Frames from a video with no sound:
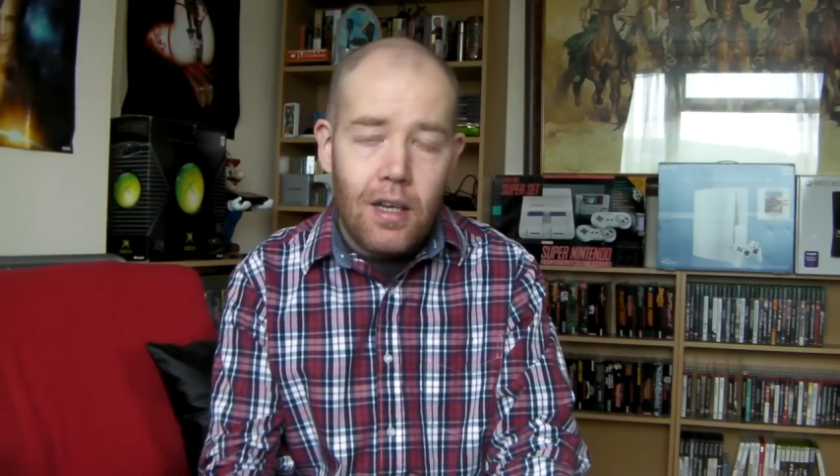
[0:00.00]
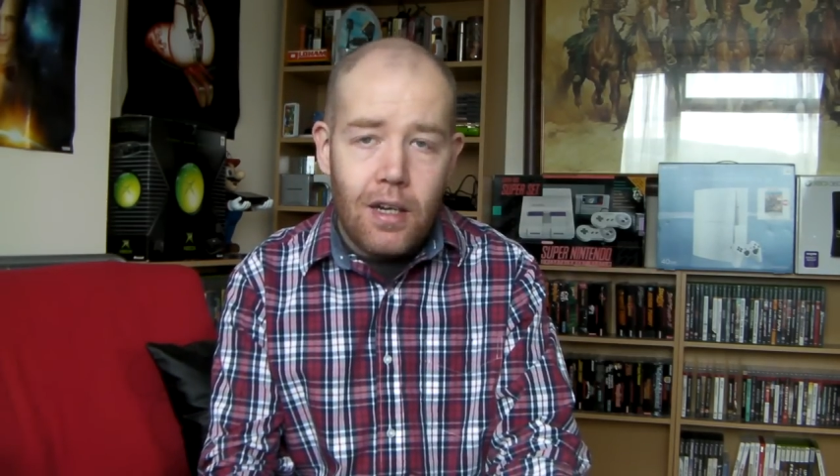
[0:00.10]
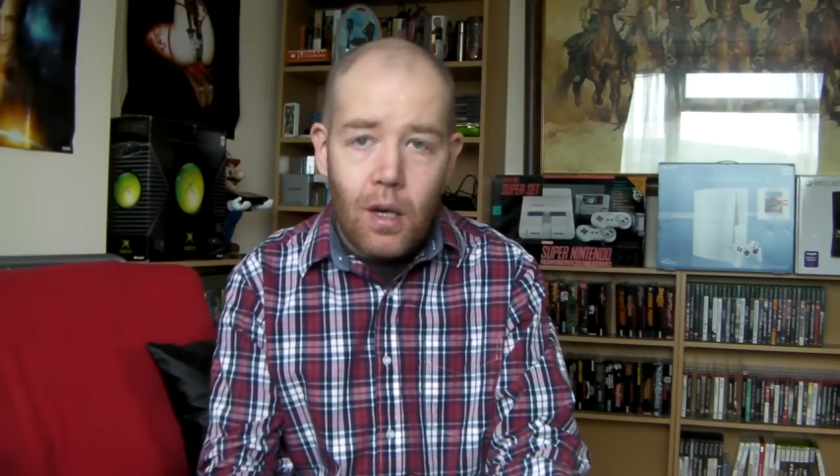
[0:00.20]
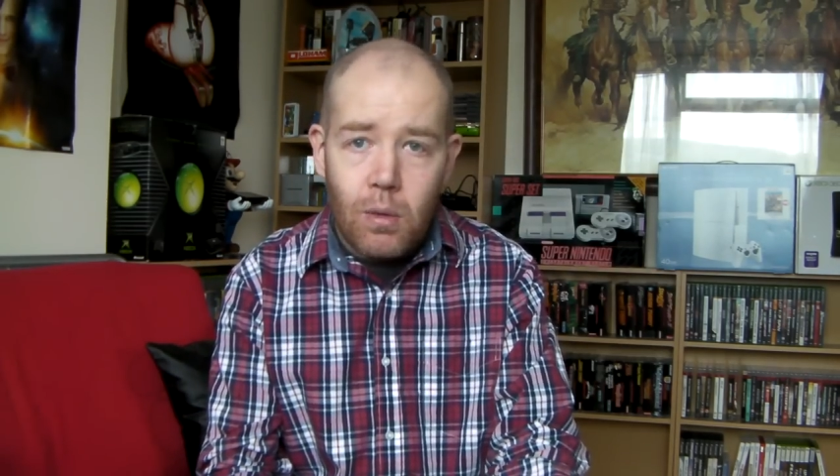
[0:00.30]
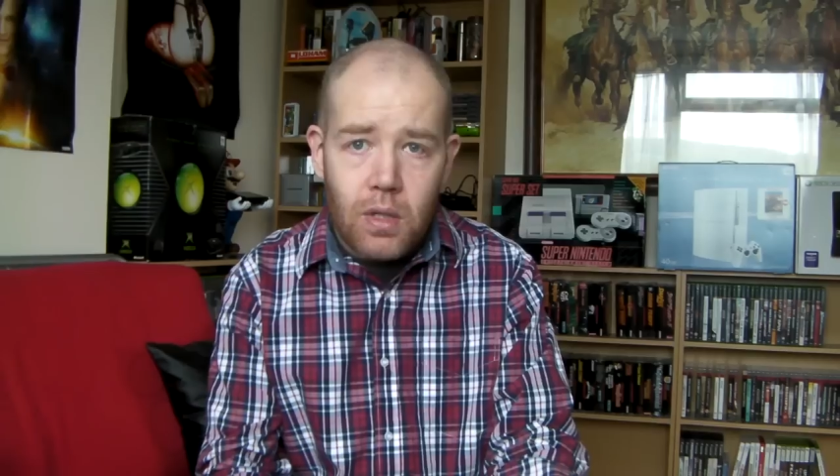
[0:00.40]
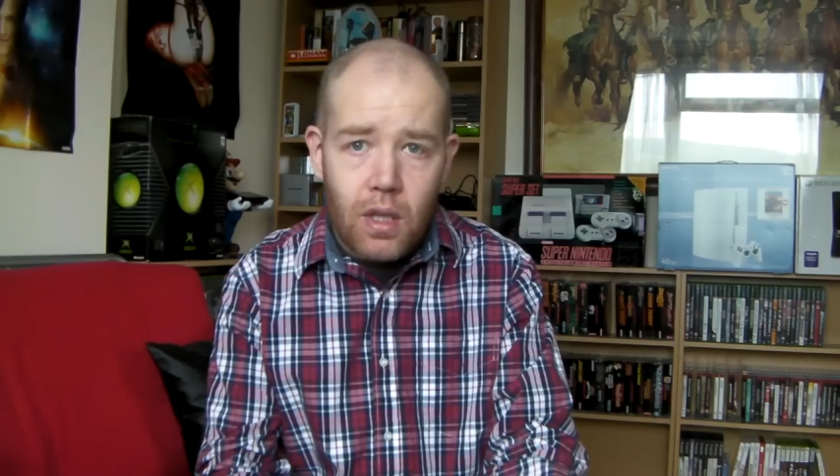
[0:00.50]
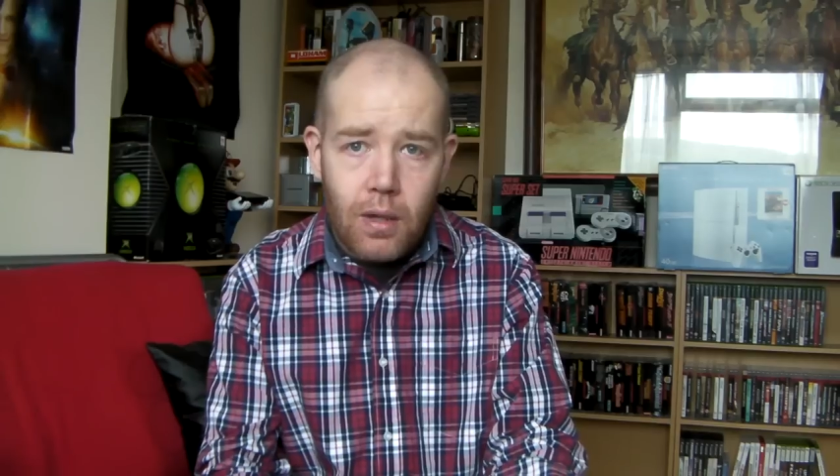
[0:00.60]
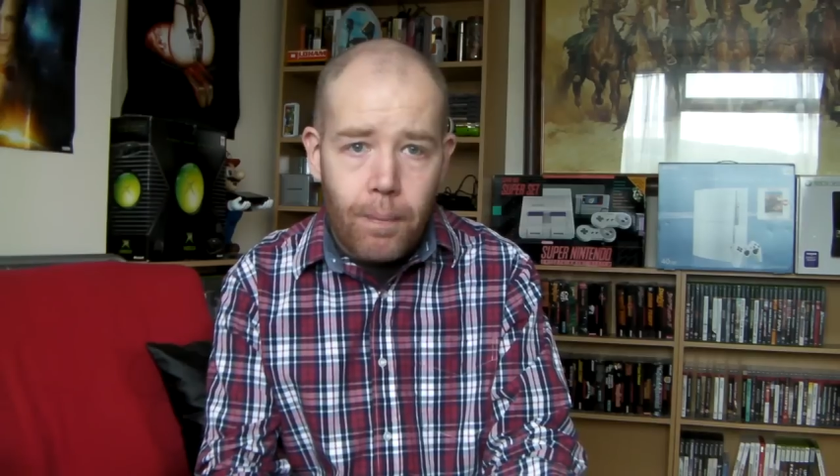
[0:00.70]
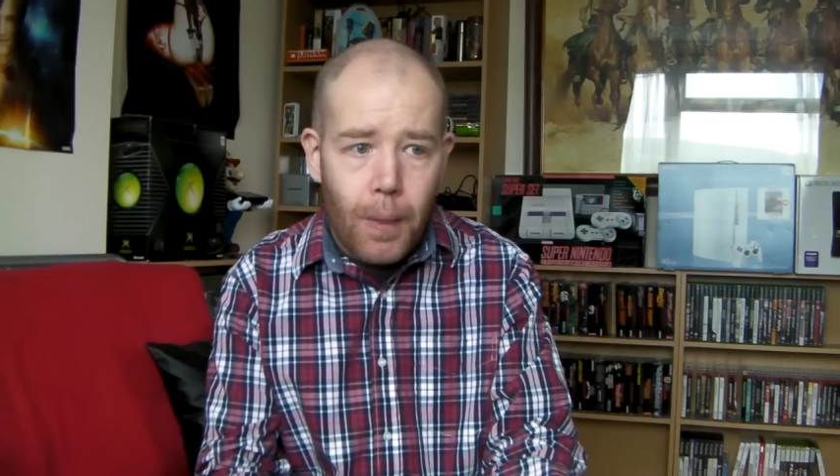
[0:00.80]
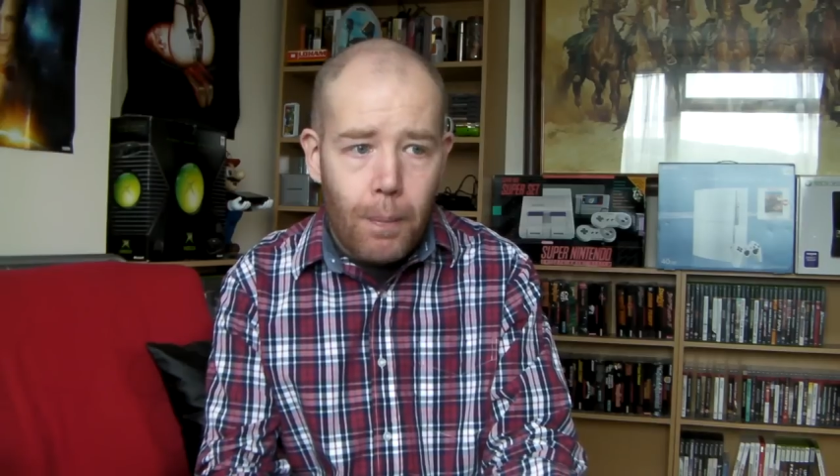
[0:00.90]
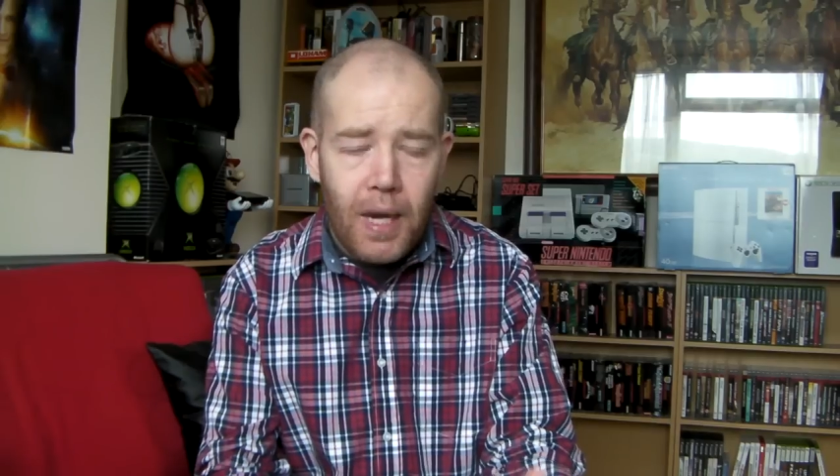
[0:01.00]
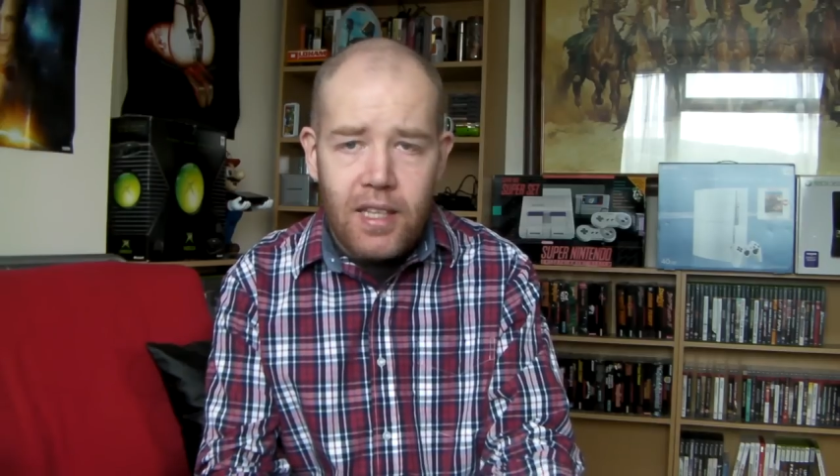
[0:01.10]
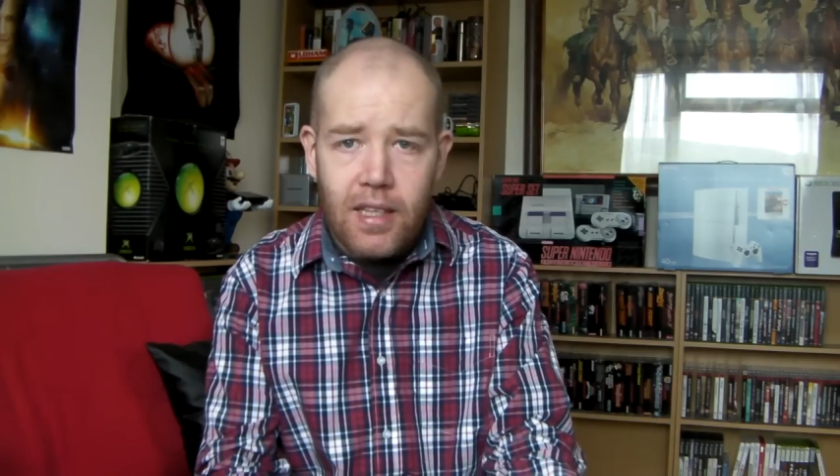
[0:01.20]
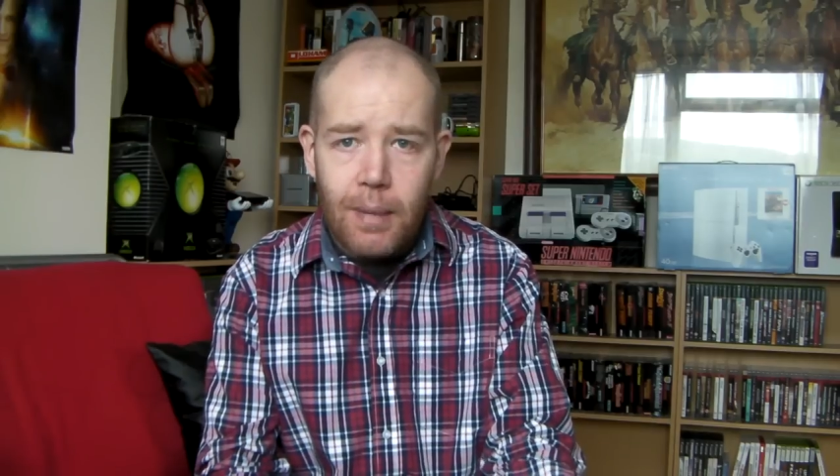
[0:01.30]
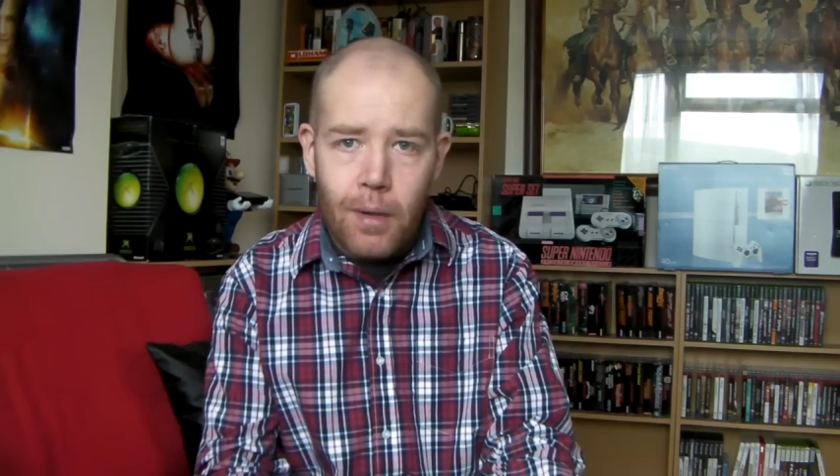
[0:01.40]
and I was like, I
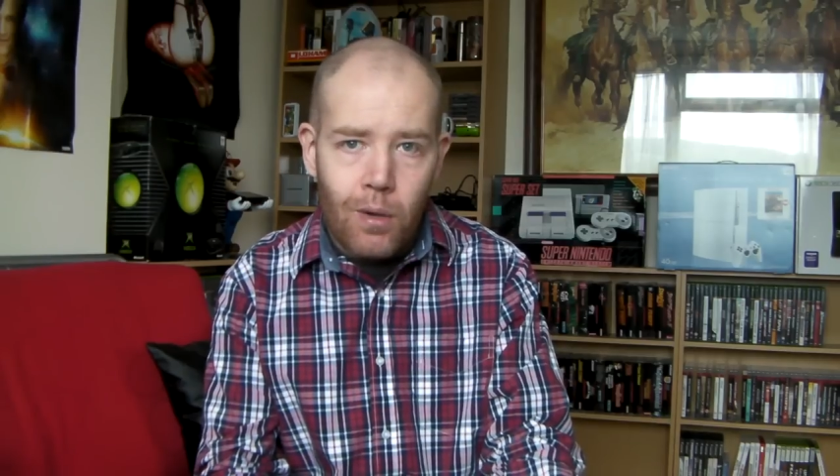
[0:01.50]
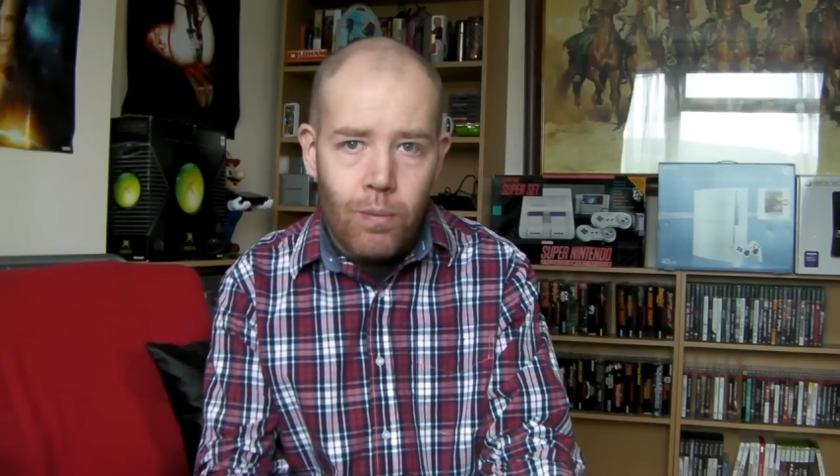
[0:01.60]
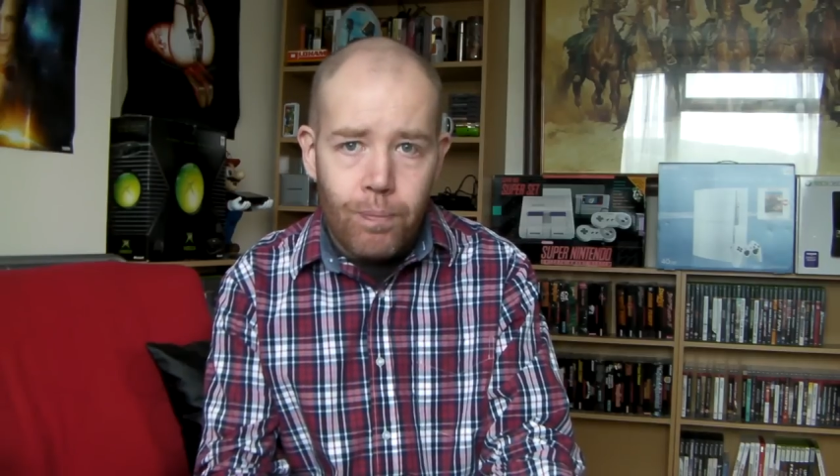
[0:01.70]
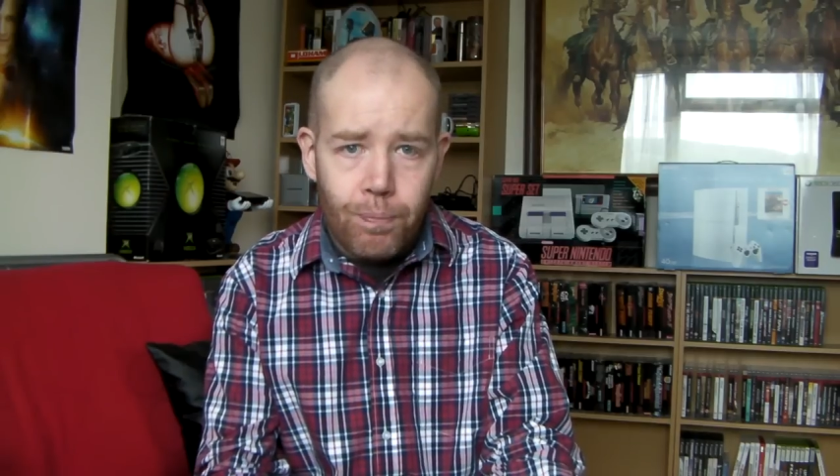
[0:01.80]
played the demo.